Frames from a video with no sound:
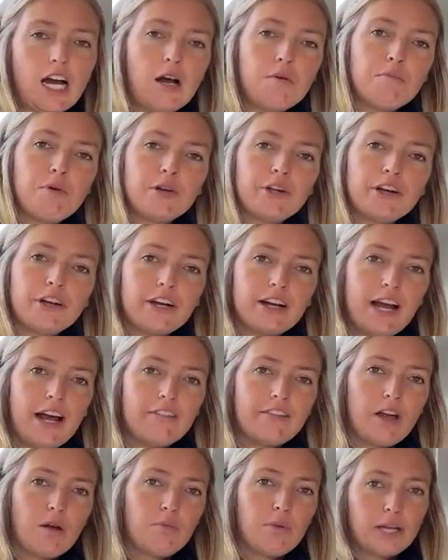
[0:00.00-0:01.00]
combo, you're gonna
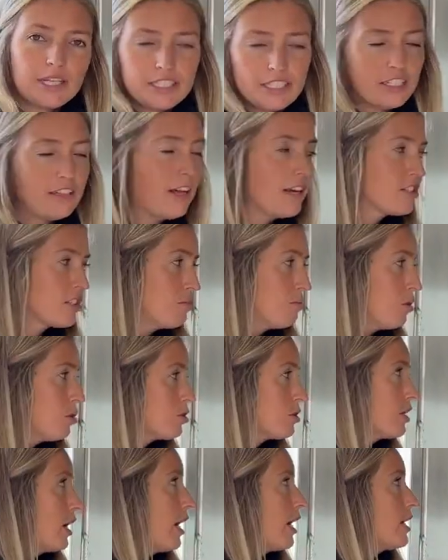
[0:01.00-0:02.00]
have that plexiglass on
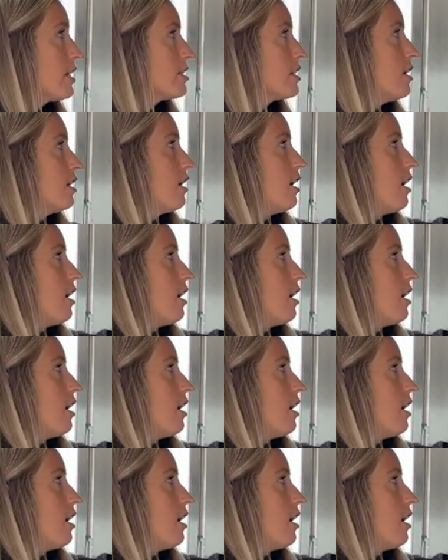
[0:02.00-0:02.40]
both sides.